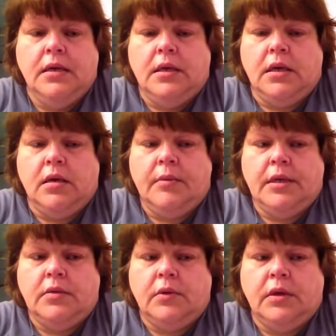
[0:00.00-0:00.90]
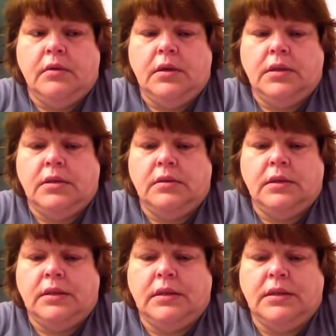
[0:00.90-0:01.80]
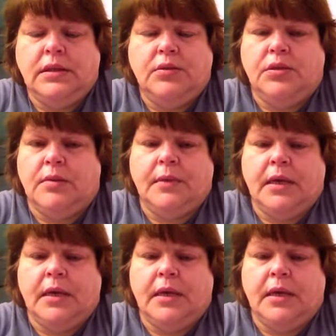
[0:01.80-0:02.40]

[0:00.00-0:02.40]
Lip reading: So I told him, let's do something.